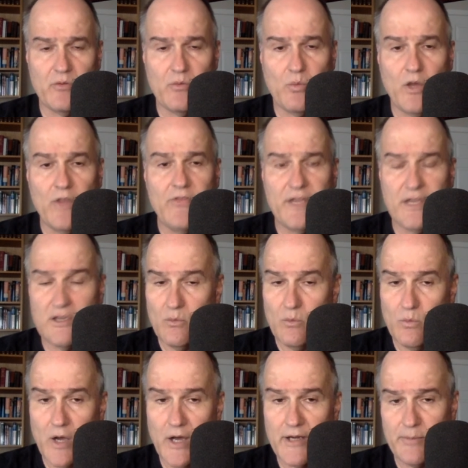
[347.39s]
one thing you
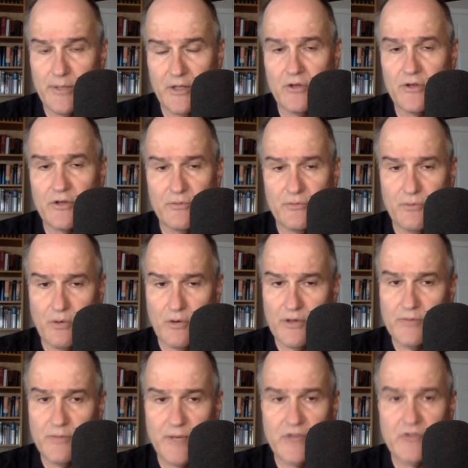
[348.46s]
want to be looking for
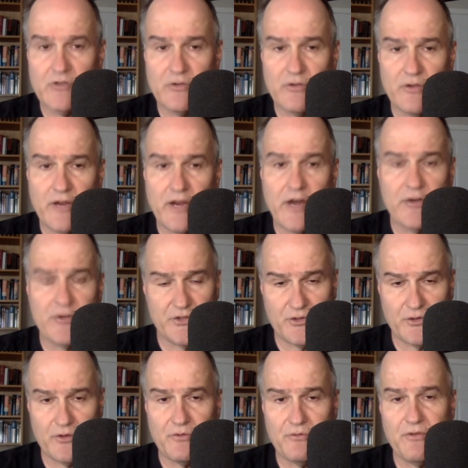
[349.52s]
is make sure they are
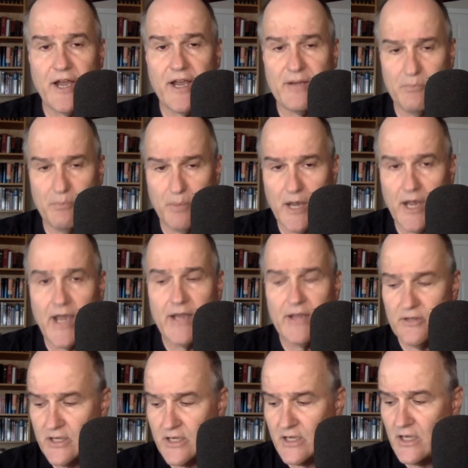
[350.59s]
certified by
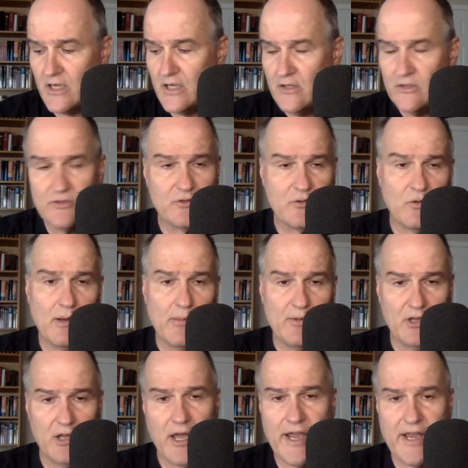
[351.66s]
the Scrum
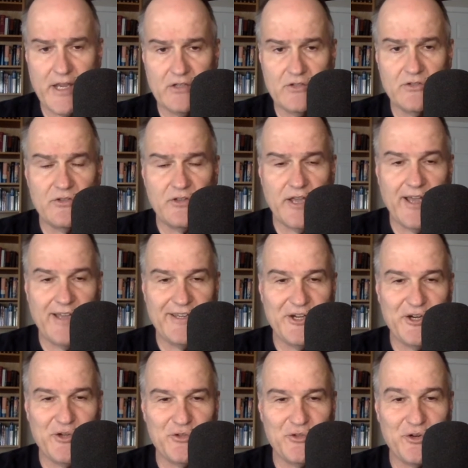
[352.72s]
Alliance, uh, you
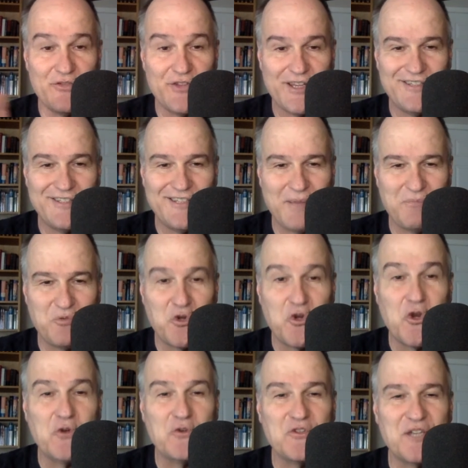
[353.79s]
know, sort of accept
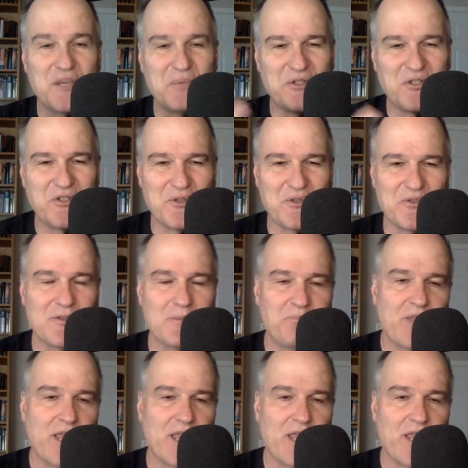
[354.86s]
no substitutes.